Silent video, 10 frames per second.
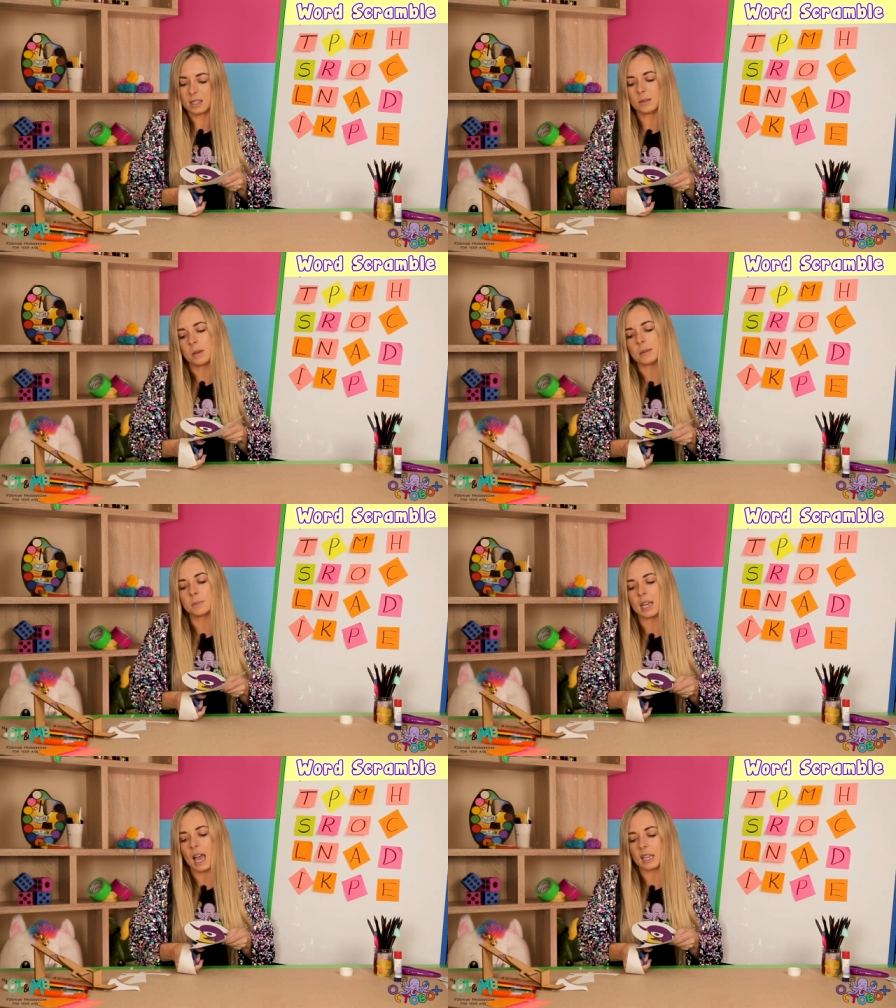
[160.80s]
Sometimes
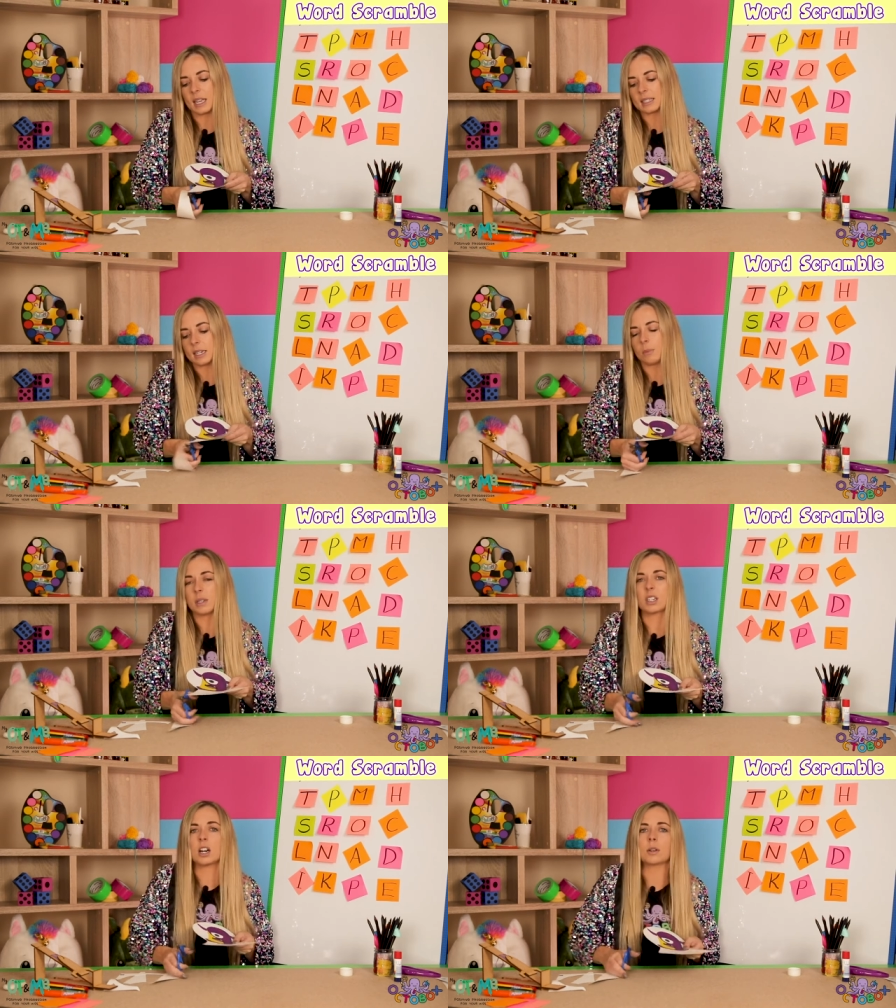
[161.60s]
my hand gets a little
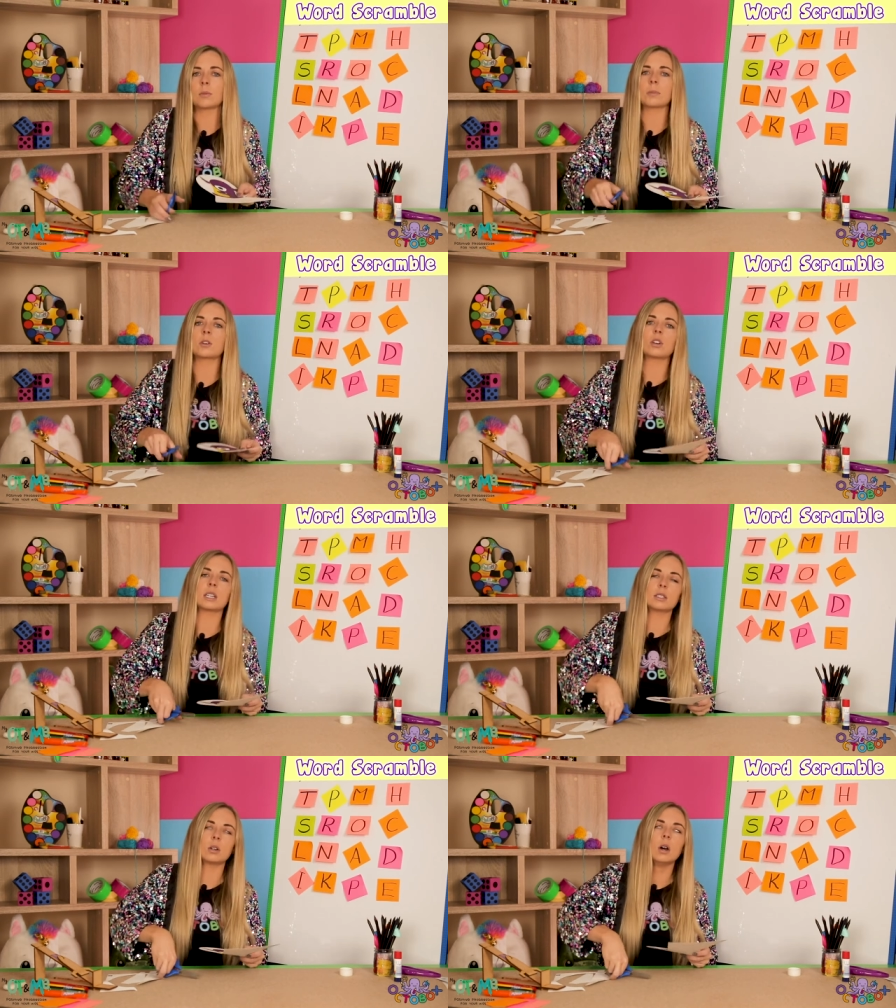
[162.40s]
bit tired when I'm
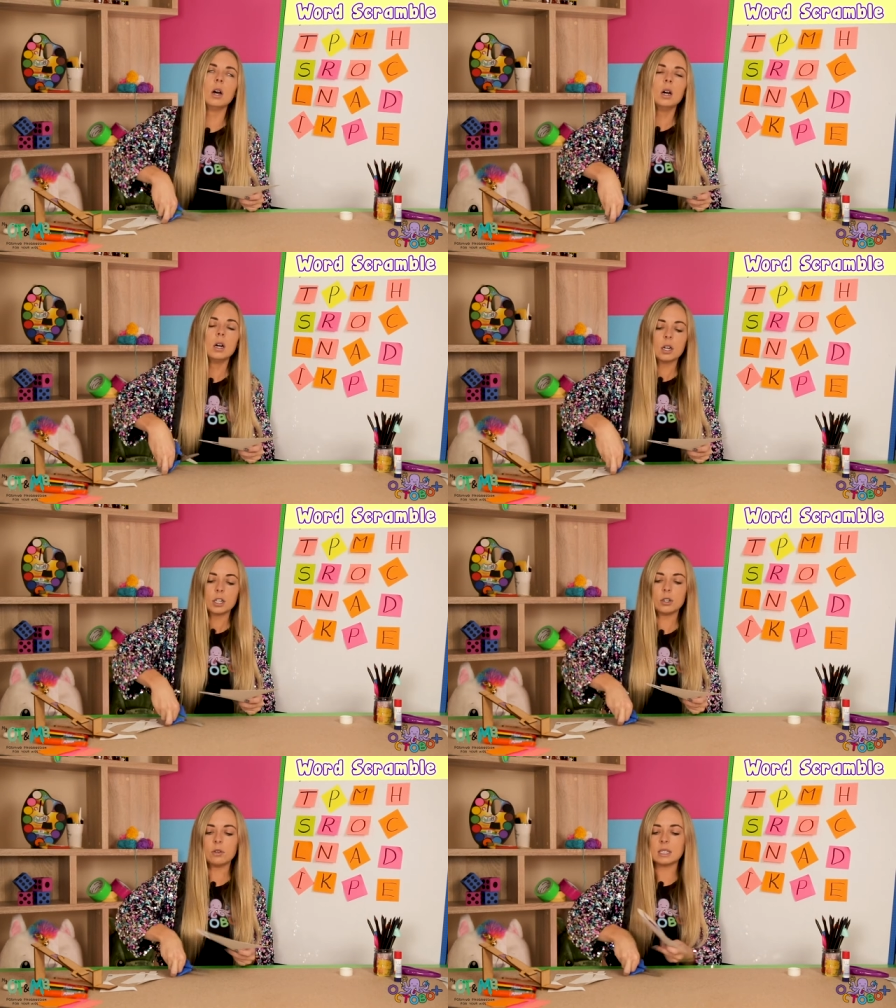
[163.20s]
cutting, so
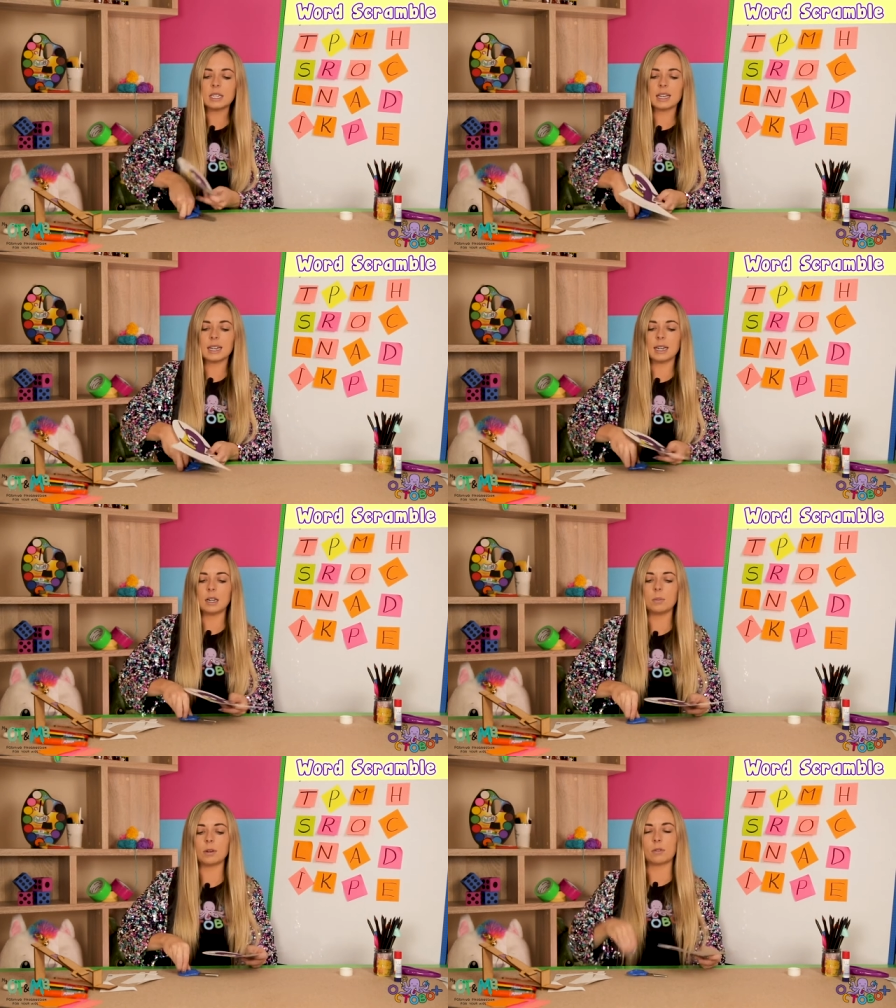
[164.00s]
you could take a
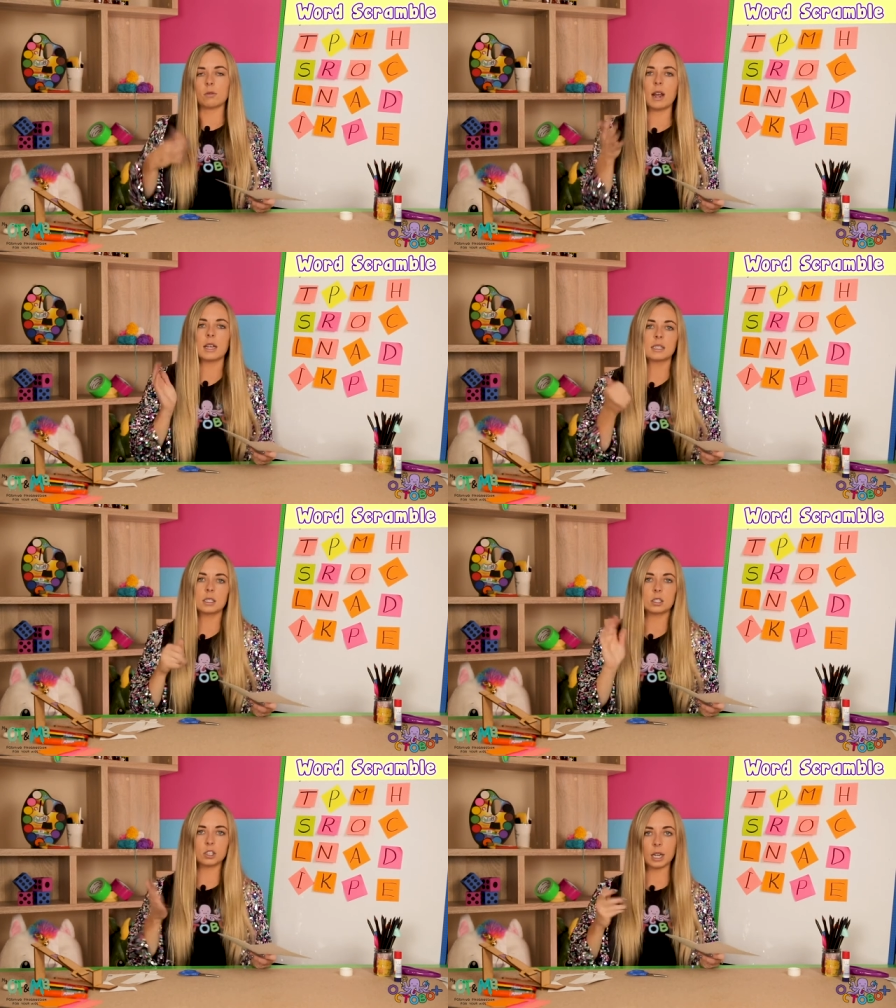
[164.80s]
little bit of a
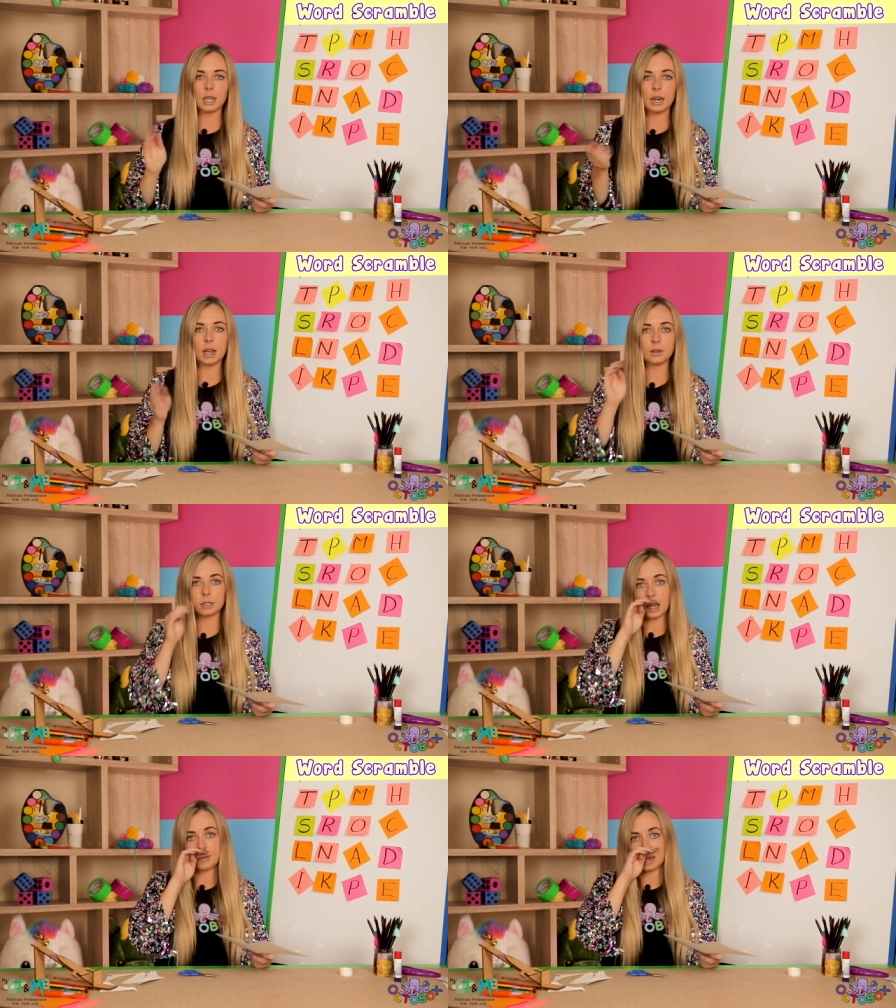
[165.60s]
rest, shake it
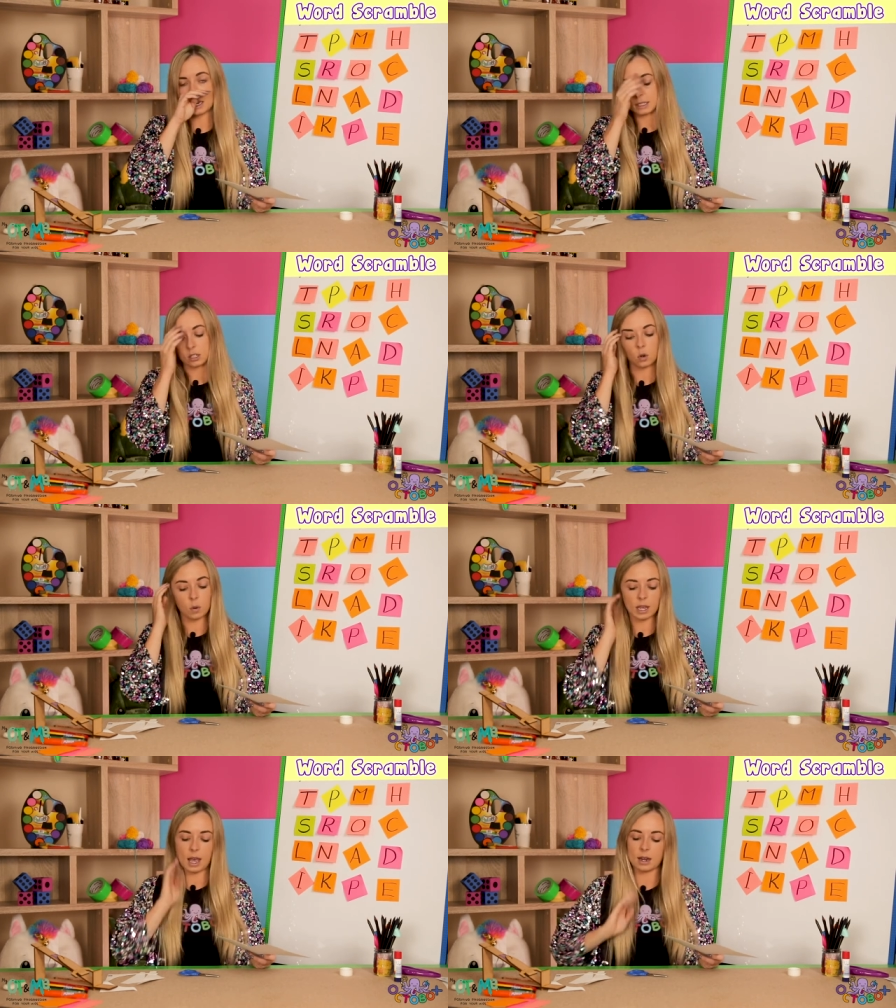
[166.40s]
out, and then let's
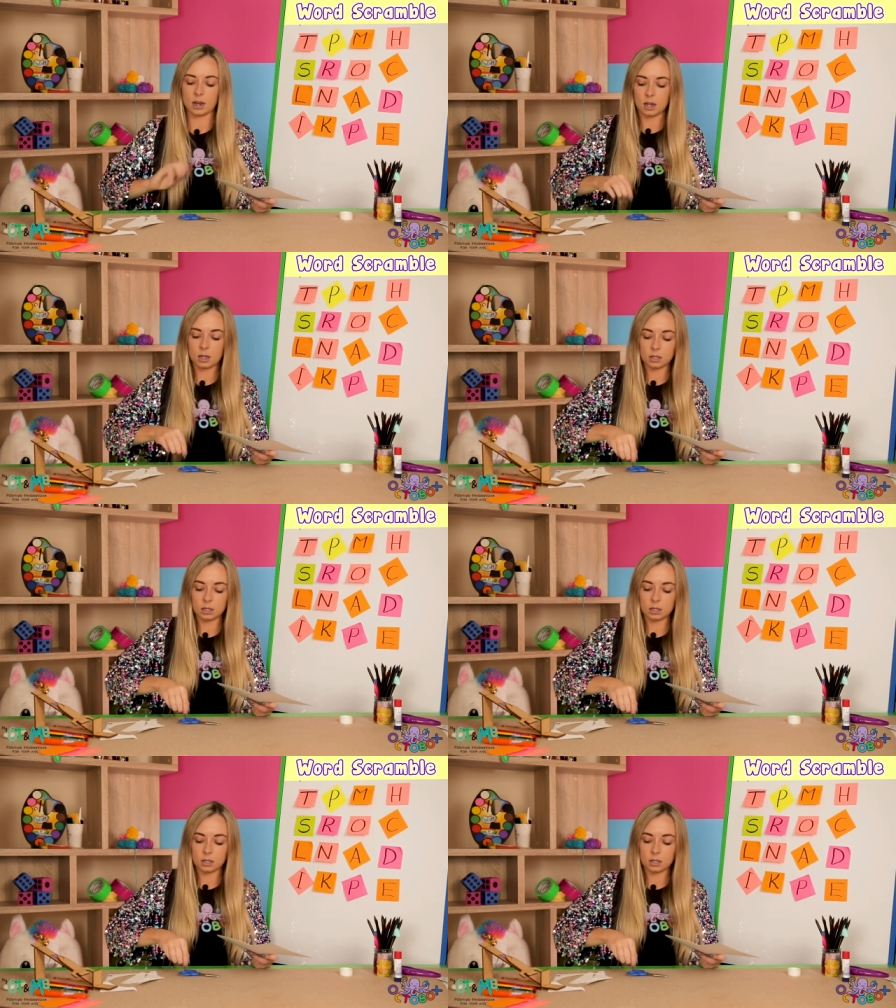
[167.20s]
go again.